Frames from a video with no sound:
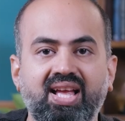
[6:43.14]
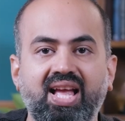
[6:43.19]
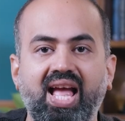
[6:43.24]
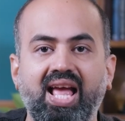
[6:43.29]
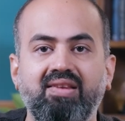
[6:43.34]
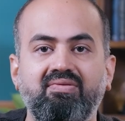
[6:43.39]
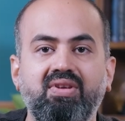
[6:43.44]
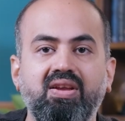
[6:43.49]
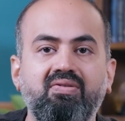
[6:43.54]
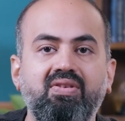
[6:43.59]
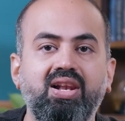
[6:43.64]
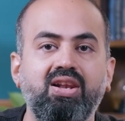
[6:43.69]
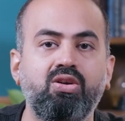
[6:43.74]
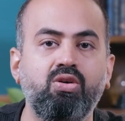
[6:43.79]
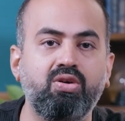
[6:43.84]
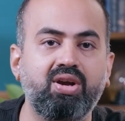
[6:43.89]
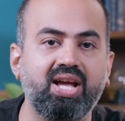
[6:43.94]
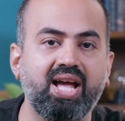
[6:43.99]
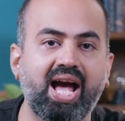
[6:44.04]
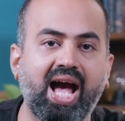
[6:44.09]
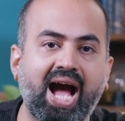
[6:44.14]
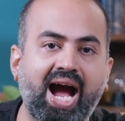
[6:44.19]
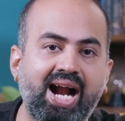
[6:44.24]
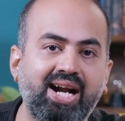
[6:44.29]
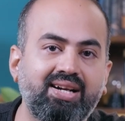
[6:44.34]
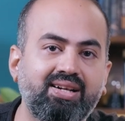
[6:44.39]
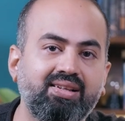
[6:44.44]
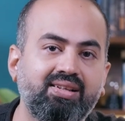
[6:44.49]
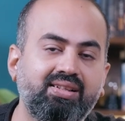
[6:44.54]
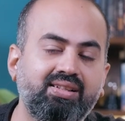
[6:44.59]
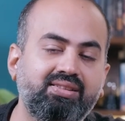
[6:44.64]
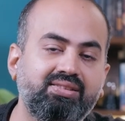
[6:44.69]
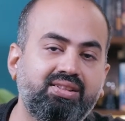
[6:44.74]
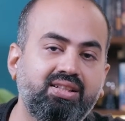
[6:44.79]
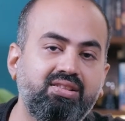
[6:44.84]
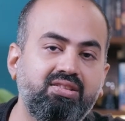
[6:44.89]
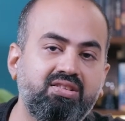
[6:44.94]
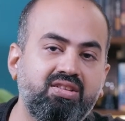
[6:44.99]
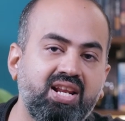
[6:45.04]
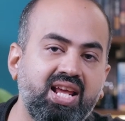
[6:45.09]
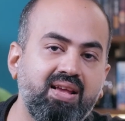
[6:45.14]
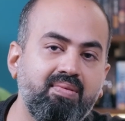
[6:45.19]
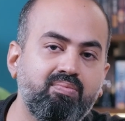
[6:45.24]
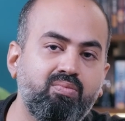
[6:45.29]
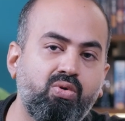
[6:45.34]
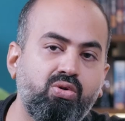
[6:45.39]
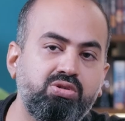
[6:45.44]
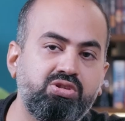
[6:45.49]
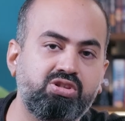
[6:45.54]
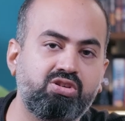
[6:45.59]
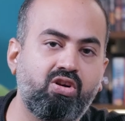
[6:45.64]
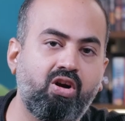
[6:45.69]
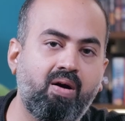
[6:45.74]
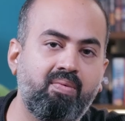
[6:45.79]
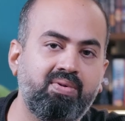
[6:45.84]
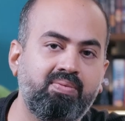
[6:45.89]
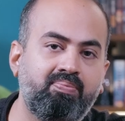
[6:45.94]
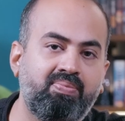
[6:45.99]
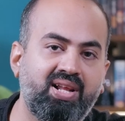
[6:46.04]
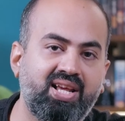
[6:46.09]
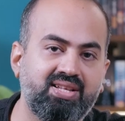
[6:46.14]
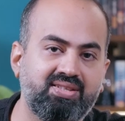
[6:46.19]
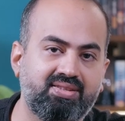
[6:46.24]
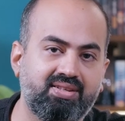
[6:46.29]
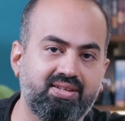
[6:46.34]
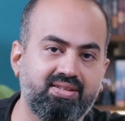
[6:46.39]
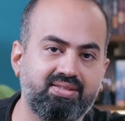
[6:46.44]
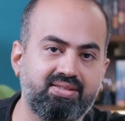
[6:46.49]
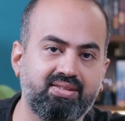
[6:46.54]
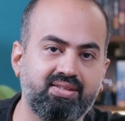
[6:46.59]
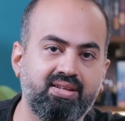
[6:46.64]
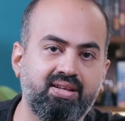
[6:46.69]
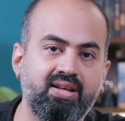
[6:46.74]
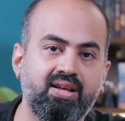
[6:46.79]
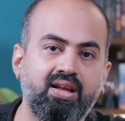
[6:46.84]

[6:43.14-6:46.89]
And we will look at the 3 most common places